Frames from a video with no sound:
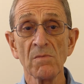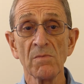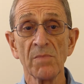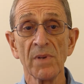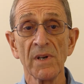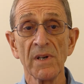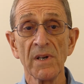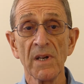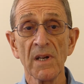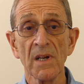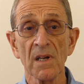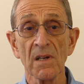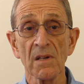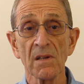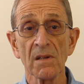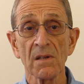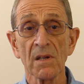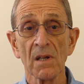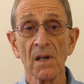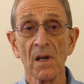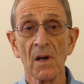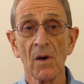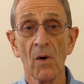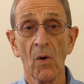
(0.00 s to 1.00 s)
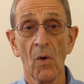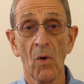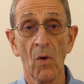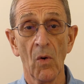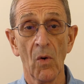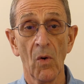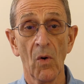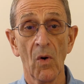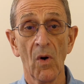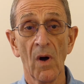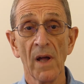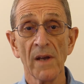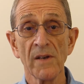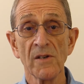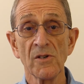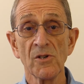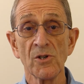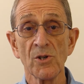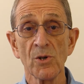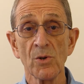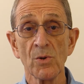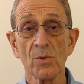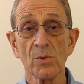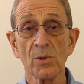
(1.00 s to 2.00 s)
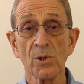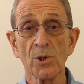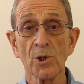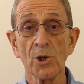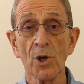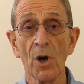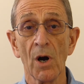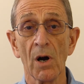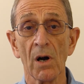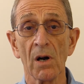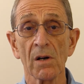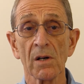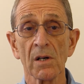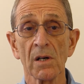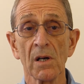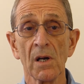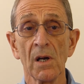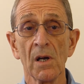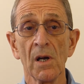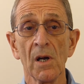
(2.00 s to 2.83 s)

beneath or undue shock